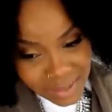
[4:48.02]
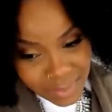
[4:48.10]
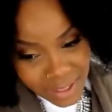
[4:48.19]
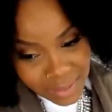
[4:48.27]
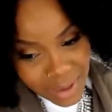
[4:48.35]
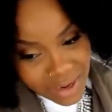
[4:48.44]
to
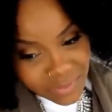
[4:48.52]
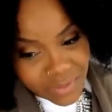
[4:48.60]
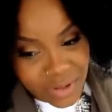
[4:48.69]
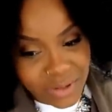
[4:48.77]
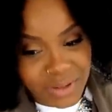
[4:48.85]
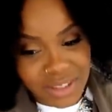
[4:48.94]
pick my
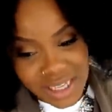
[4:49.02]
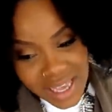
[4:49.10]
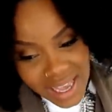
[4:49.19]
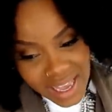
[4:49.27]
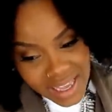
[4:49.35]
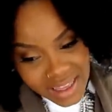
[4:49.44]
roots.
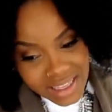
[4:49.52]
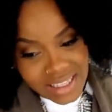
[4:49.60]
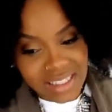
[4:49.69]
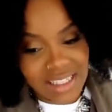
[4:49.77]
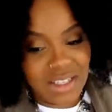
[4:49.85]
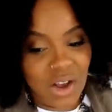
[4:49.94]
And
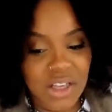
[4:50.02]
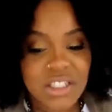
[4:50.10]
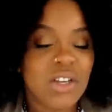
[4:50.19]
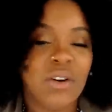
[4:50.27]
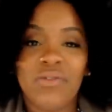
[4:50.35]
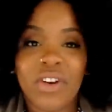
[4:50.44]
this is
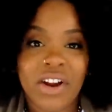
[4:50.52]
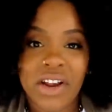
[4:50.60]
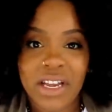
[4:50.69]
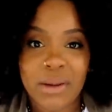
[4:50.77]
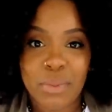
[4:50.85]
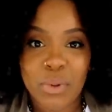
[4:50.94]
also a
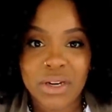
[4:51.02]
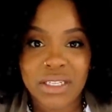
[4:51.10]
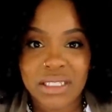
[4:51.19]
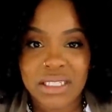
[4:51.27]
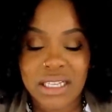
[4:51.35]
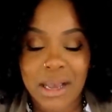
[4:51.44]
very
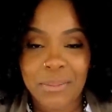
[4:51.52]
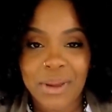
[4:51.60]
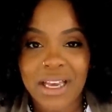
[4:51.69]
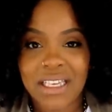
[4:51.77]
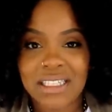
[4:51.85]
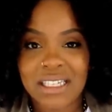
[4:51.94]
important step
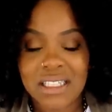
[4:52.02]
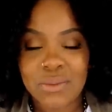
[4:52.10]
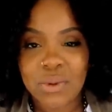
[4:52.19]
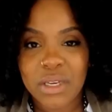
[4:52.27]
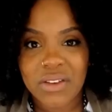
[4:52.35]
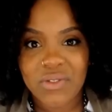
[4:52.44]
because this
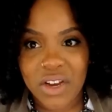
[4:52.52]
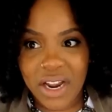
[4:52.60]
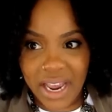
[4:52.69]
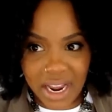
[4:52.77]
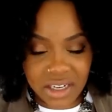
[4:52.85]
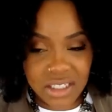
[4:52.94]
will give your
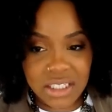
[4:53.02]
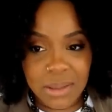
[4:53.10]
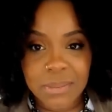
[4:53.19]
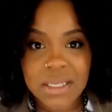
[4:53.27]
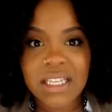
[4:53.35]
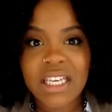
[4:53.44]
hair
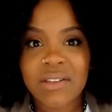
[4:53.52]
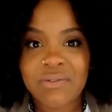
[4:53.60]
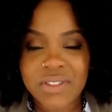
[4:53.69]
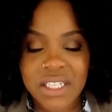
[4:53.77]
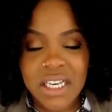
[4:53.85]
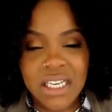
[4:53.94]
some
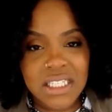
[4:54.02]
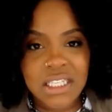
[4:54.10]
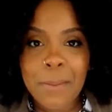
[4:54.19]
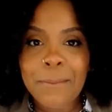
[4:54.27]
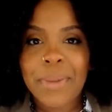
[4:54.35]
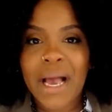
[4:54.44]
lift,
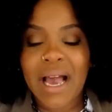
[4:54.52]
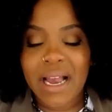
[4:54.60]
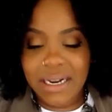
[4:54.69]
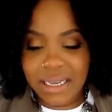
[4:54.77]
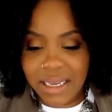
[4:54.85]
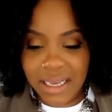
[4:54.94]
some
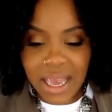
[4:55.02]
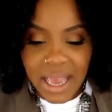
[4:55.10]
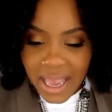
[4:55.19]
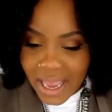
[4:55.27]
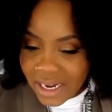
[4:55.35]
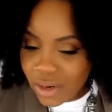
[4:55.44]
body,
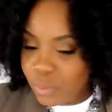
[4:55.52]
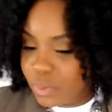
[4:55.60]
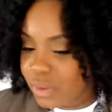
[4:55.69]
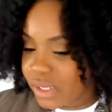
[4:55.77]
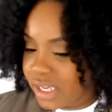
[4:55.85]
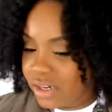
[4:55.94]
and it
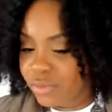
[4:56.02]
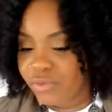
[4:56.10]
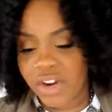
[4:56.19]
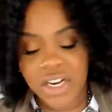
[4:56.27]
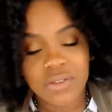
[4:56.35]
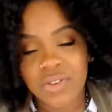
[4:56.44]
will get
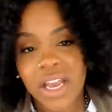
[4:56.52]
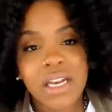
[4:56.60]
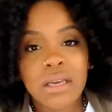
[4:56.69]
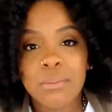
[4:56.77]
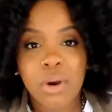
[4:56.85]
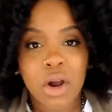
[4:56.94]
rid of
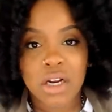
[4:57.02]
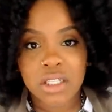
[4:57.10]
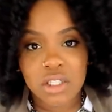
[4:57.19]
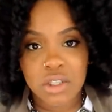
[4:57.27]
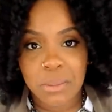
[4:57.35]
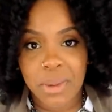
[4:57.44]
any
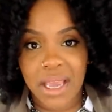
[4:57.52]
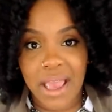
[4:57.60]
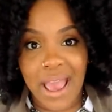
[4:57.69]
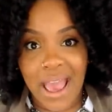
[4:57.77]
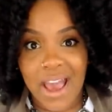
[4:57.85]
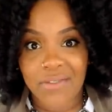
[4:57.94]
parts you may
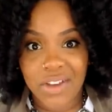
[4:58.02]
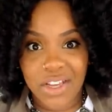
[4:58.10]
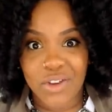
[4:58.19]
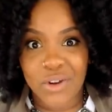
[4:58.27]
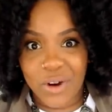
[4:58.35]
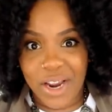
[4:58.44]
have
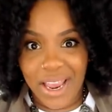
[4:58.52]
in your